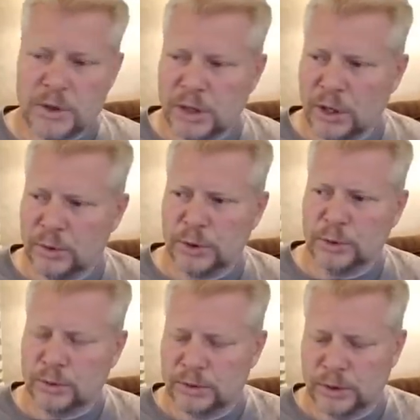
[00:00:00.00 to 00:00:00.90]
You know,
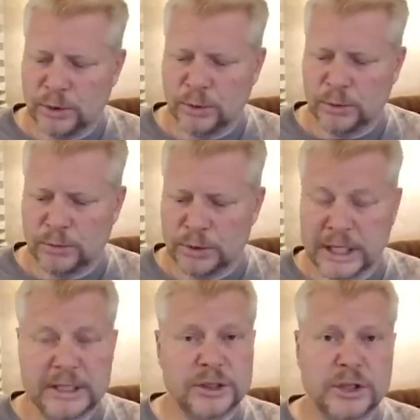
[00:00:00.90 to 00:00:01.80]
you
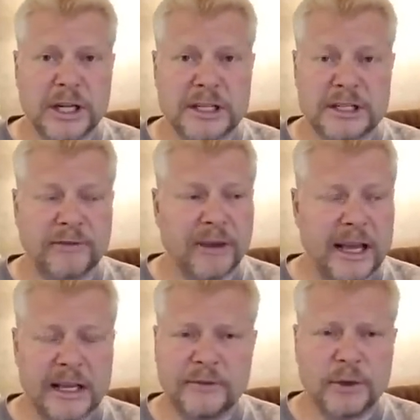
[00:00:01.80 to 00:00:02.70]
get to shit it's the
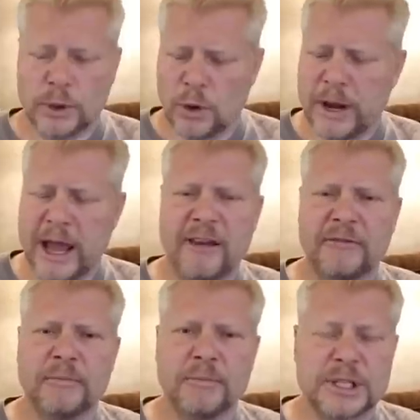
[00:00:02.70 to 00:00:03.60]
fan. If you don't
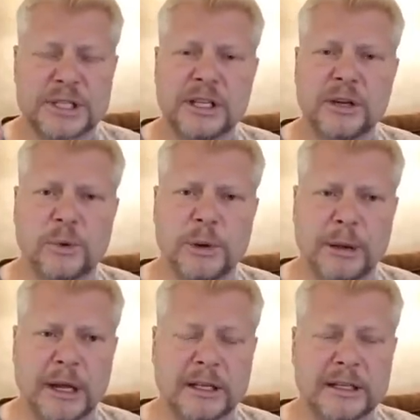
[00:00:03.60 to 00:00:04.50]
have mosquito
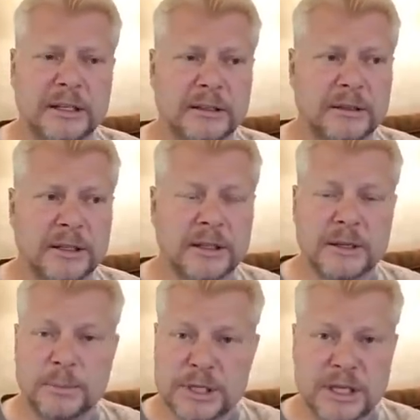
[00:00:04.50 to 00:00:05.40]
repellent,
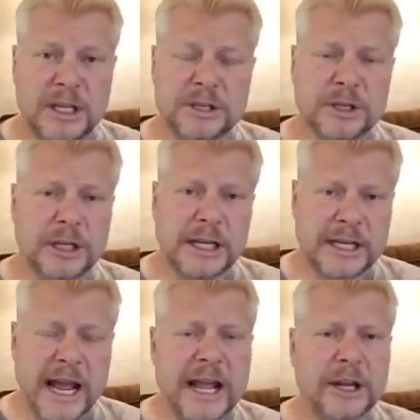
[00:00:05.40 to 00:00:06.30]
mosquitoes are going to
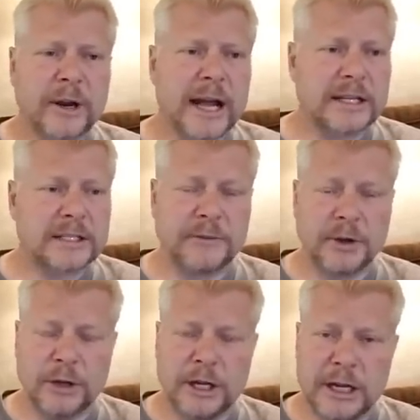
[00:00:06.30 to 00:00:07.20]
attack your ass if
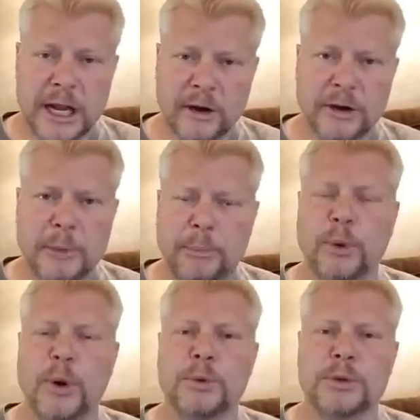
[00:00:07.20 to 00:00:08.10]
you're in an area
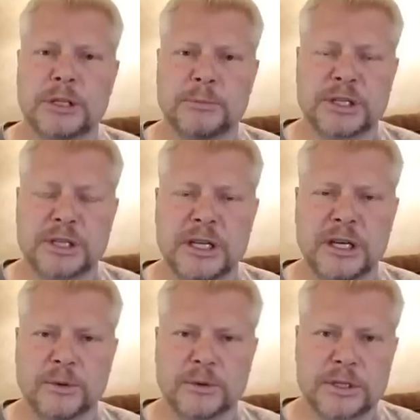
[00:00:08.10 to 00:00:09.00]
prone to
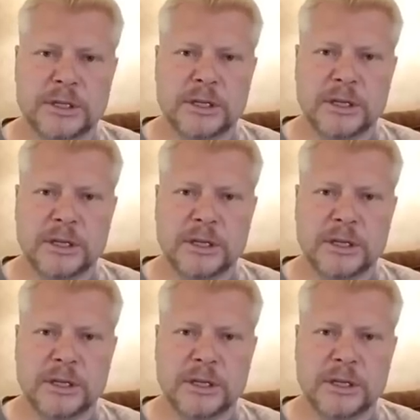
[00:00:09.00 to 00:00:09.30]
mosquitoes.